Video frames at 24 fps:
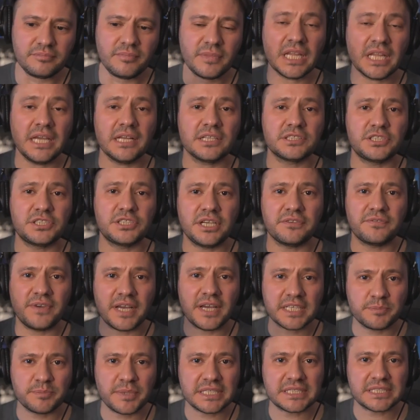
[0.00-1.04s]
LG
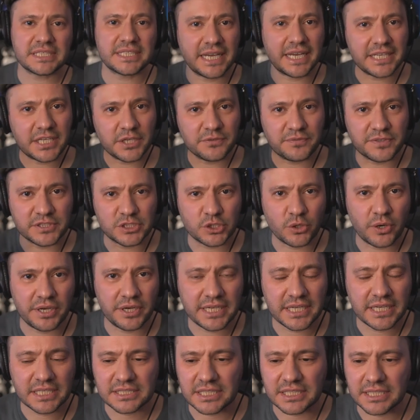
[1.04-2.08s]
Investments, thank you for
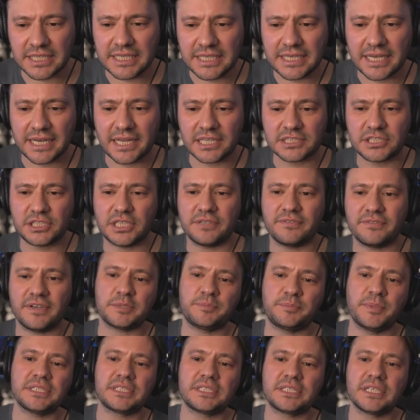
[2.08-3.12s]
joining us. Lee at LG
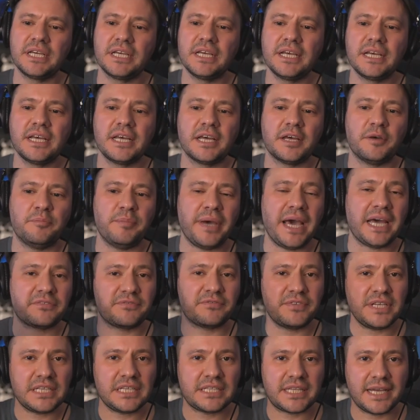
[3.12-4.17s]
Investments. Matt
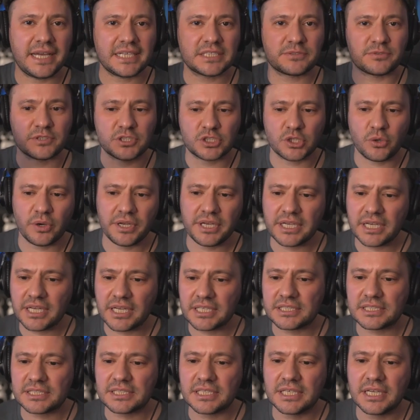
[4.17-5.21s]
V, thanks for joining
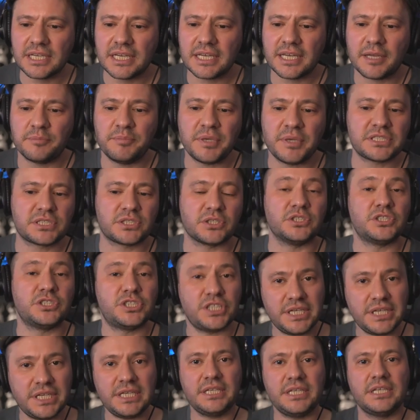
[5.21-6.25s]
us. Mr.
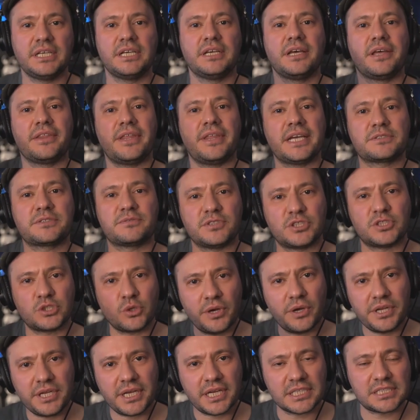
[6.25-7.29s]
G, thanks for
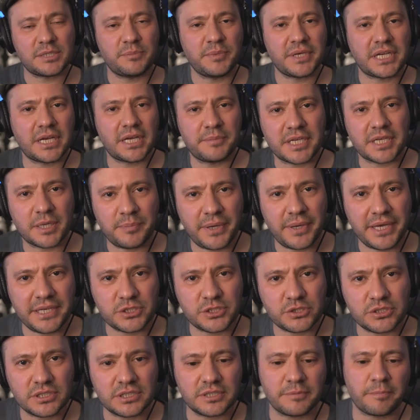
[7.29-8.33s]
joining us and becoming a
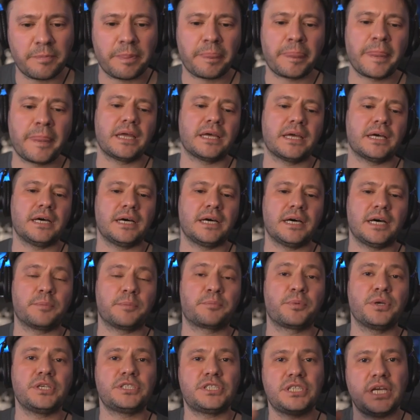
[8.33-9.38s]
patron.
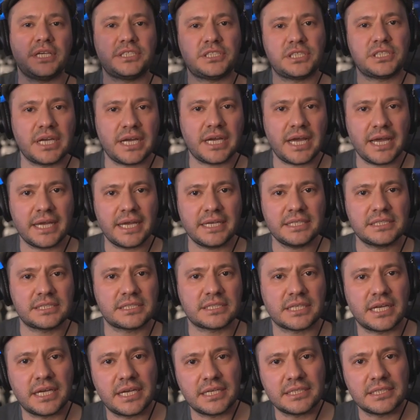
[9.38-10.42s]
Appreciate you guys.
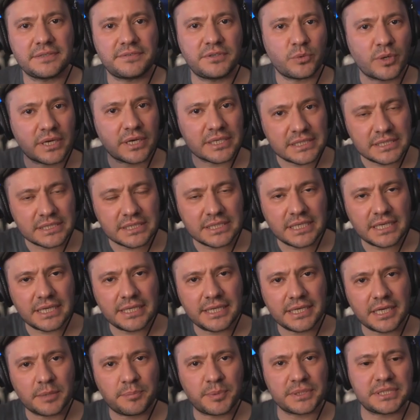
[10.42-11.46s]
And if you want to see
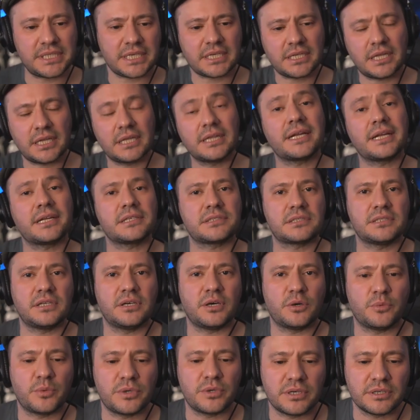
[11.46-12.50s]
anything in particular, let us
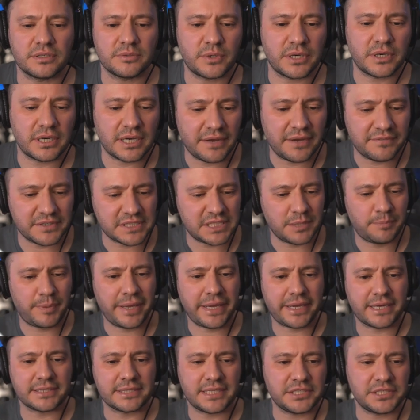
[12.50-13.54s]
know. We're obviously
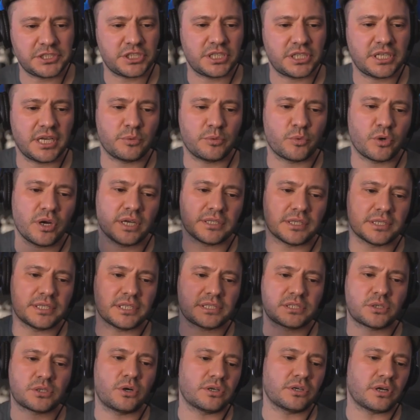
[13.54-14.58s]
paying attention and we're on the
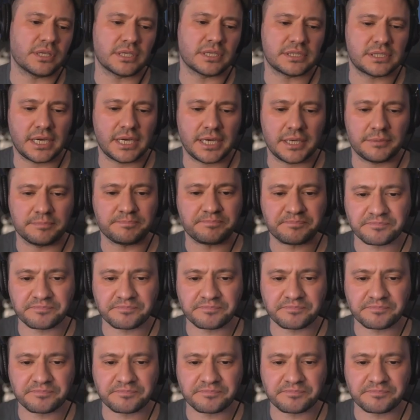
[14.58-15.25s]
Discord all the time.